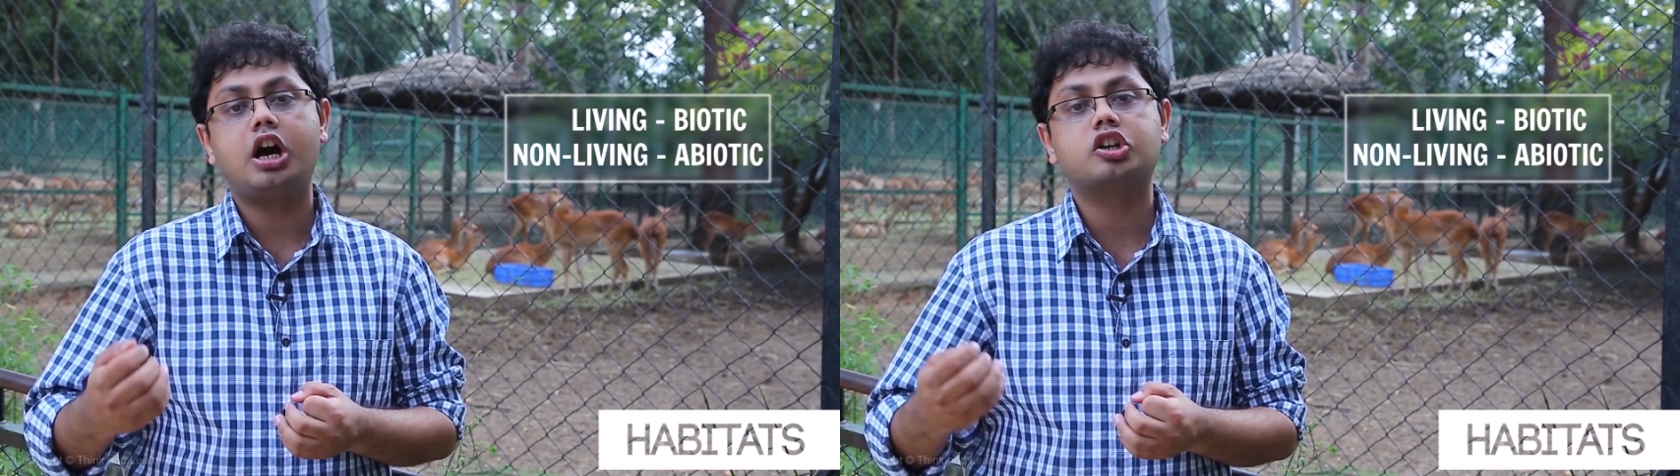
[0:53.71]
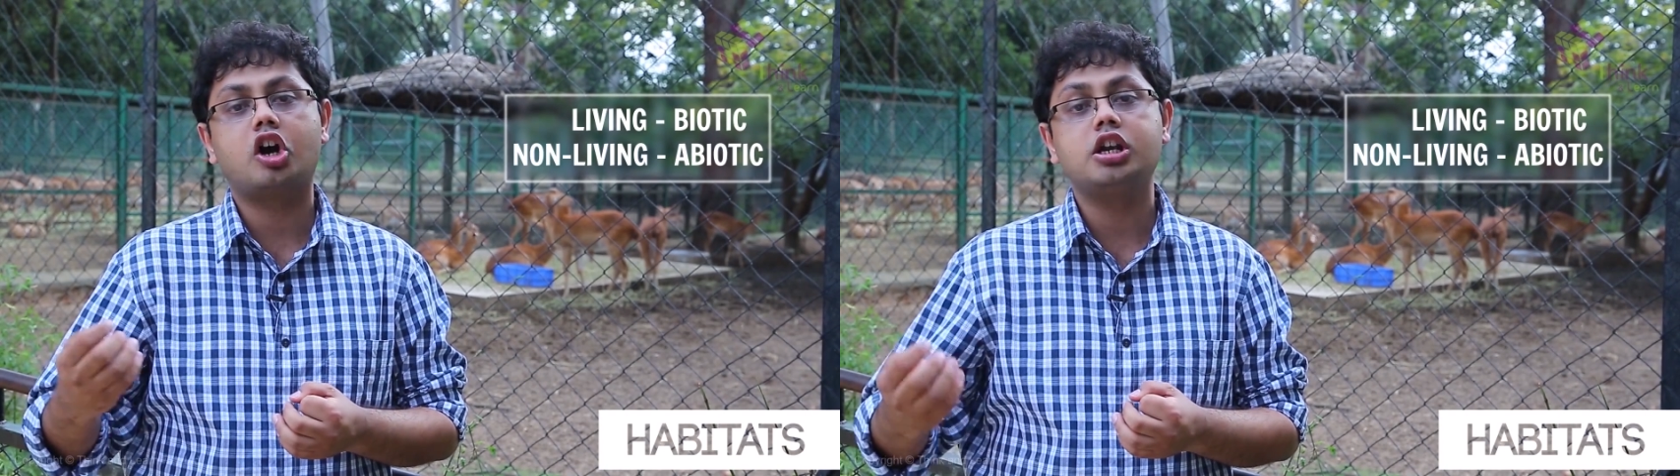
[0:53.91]

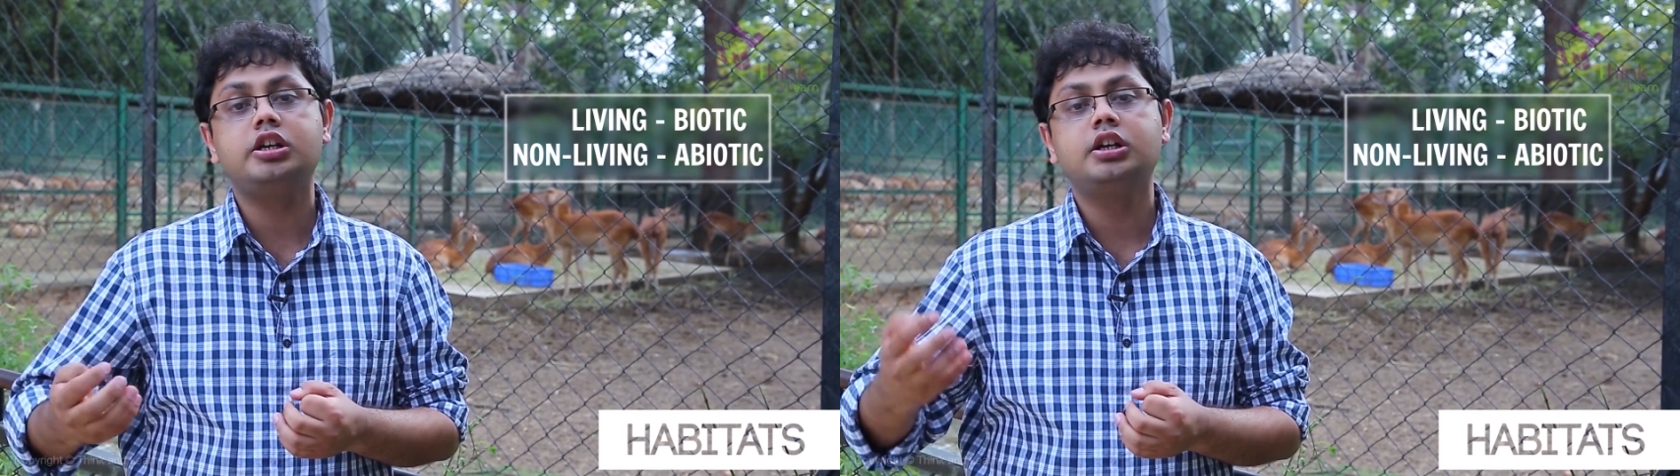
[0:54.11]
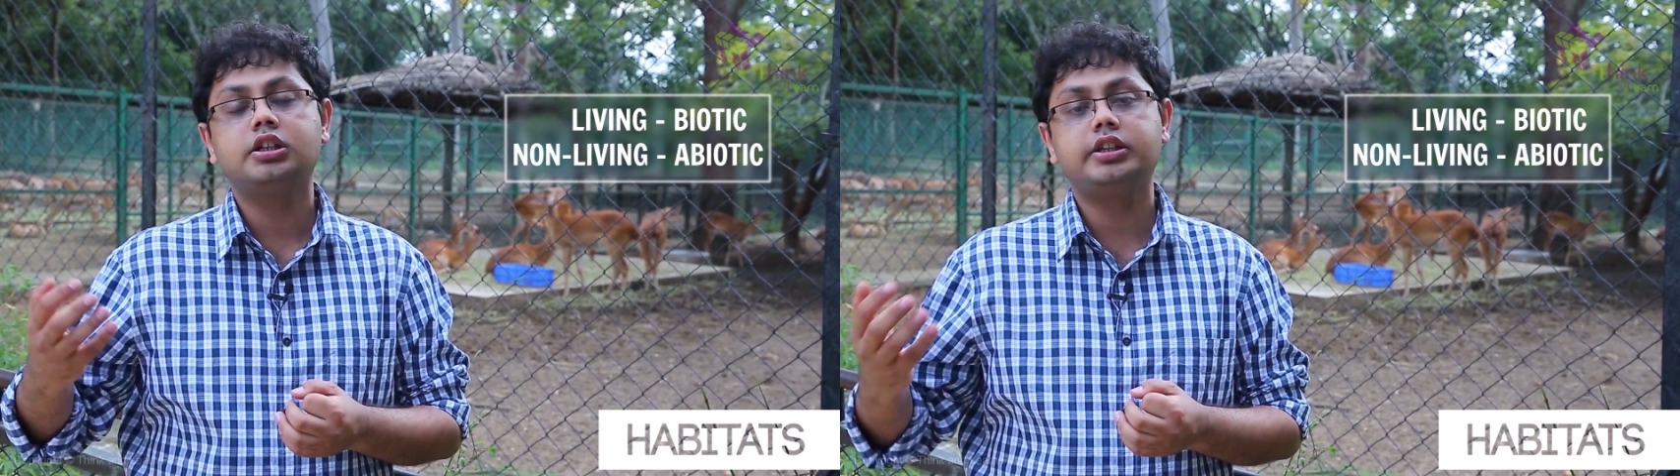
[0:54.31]
are
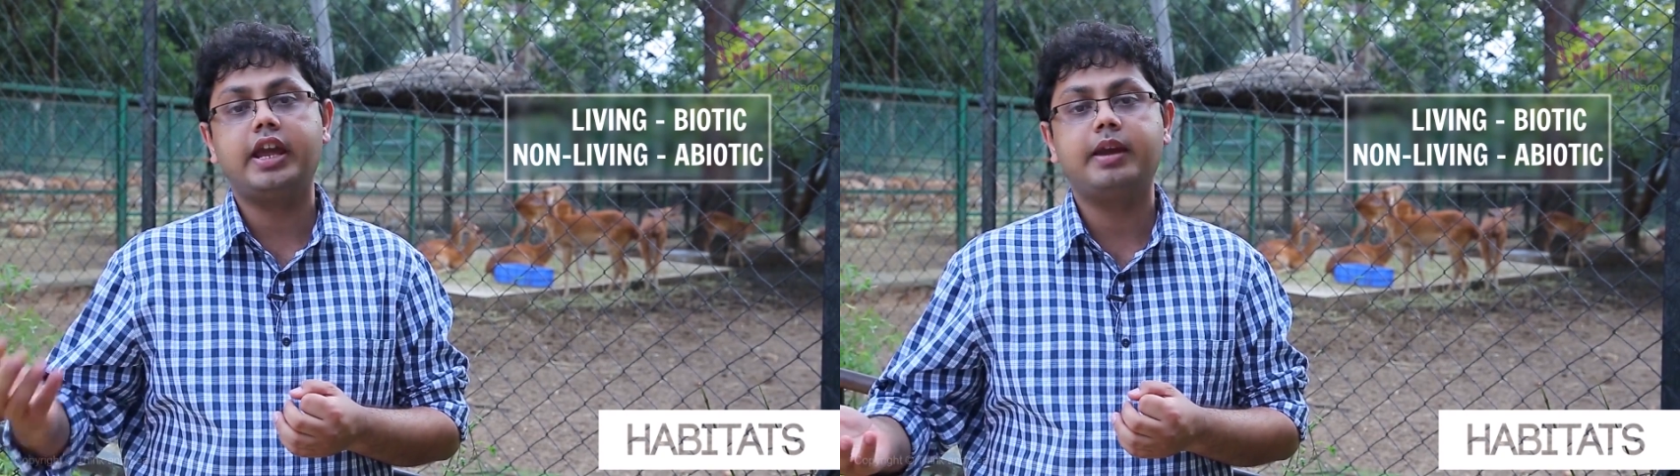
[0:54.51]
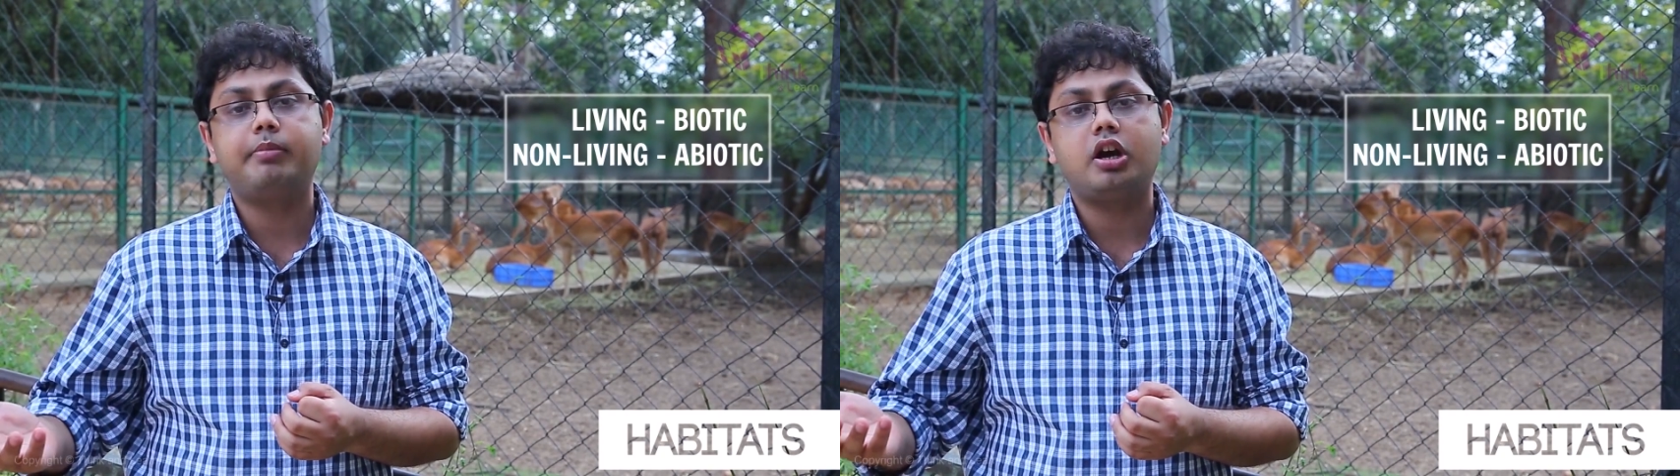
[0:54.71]
called
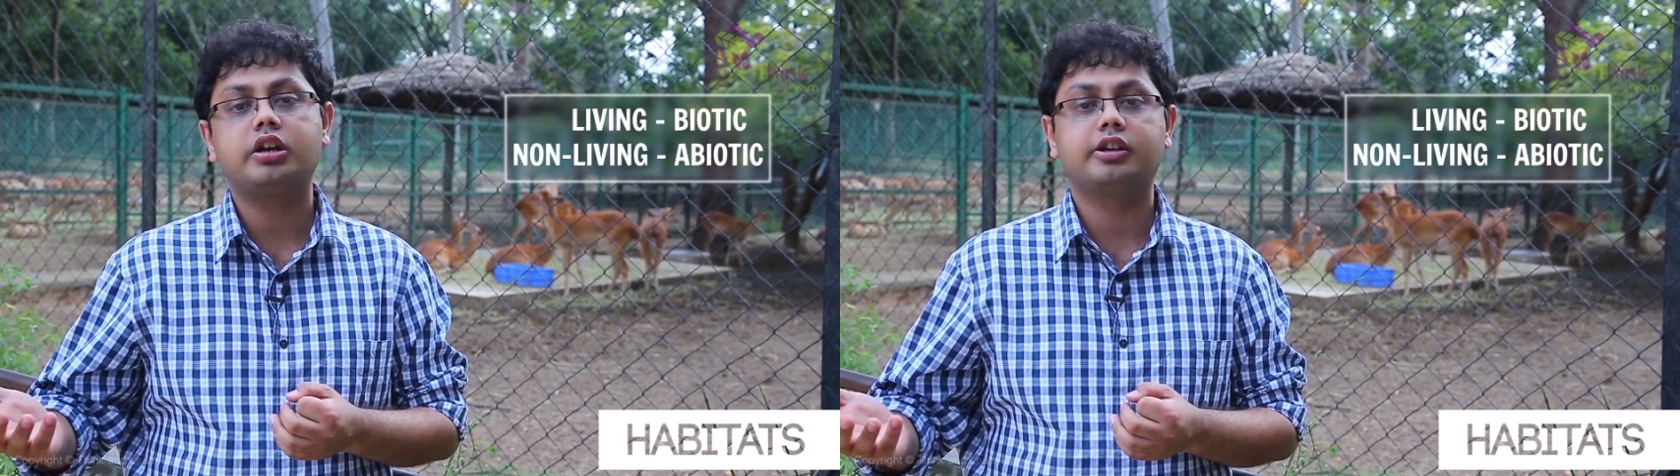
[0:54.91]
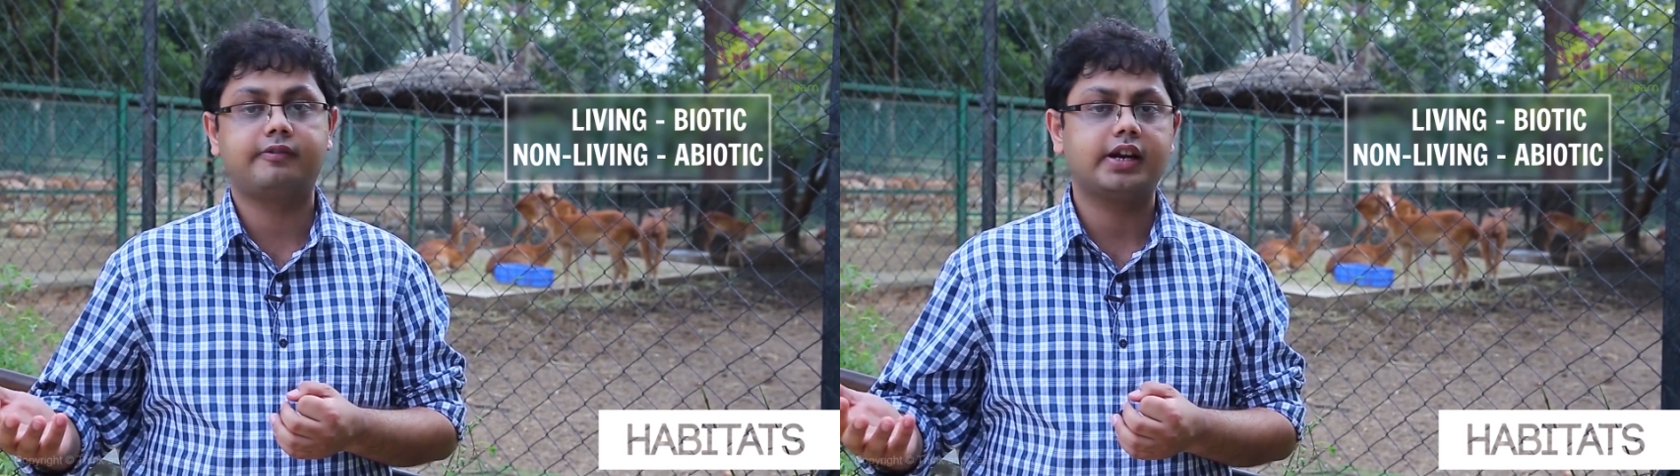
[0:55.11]
the
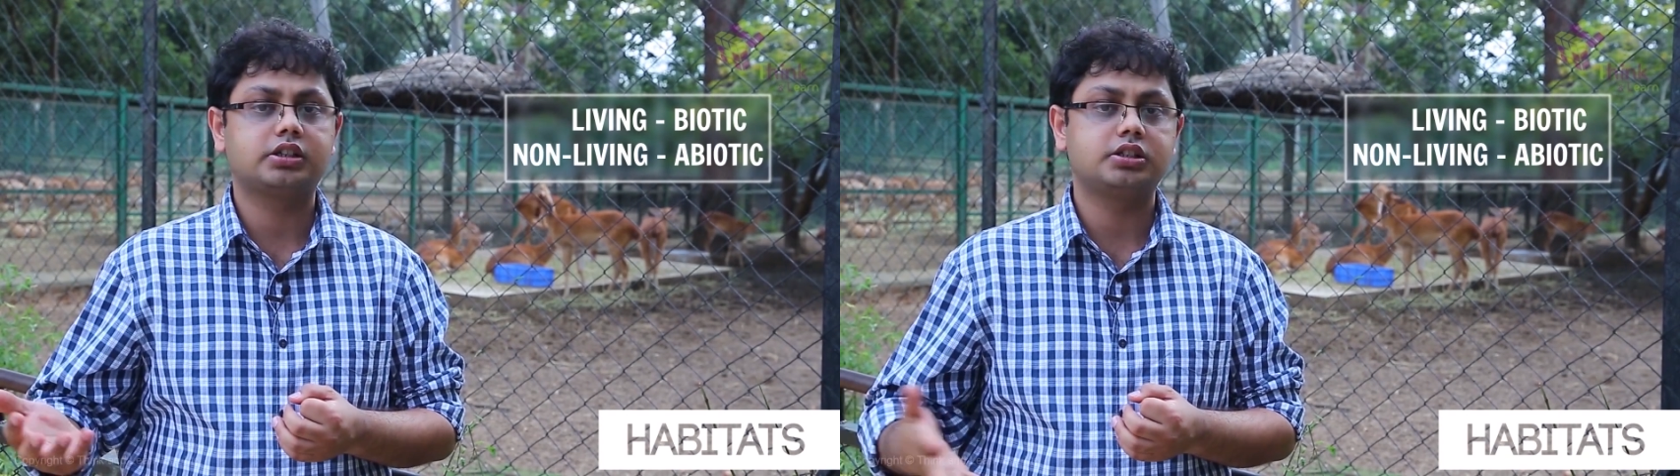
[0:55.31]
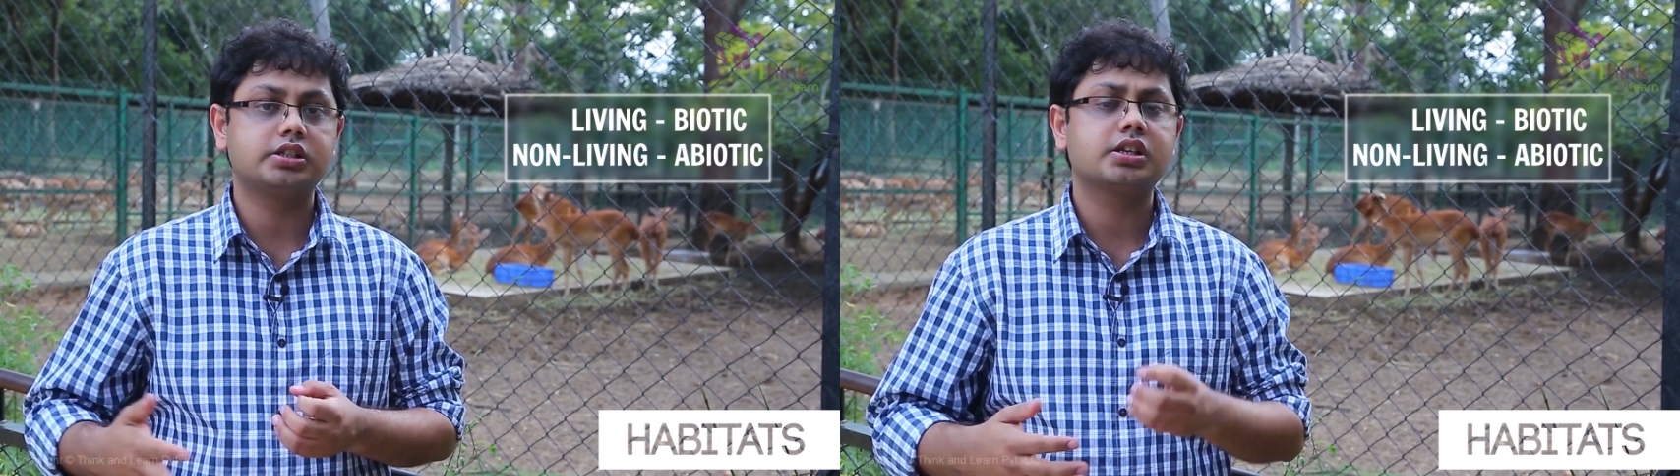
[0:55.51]
abiotic
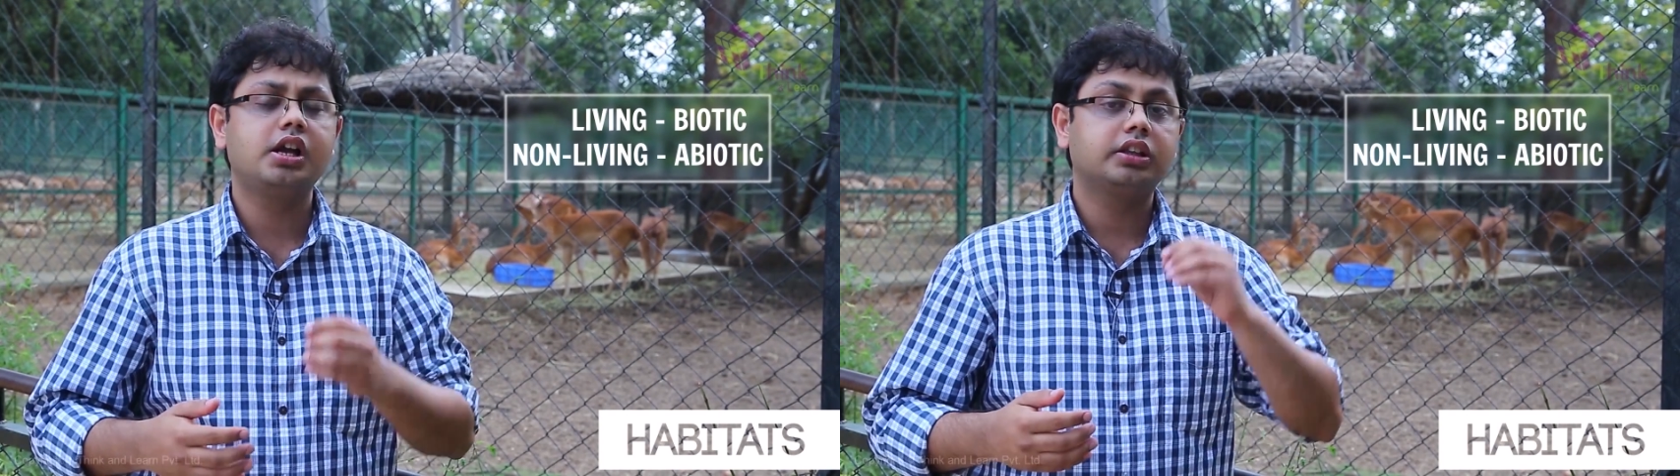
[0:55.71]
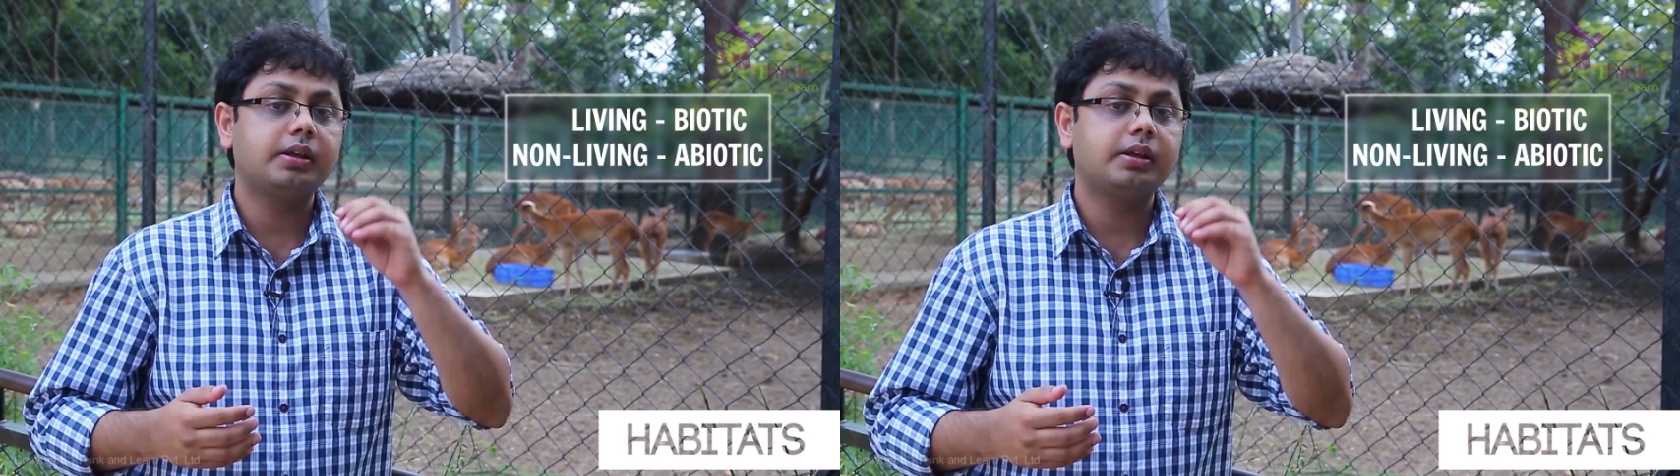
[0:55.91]
factors.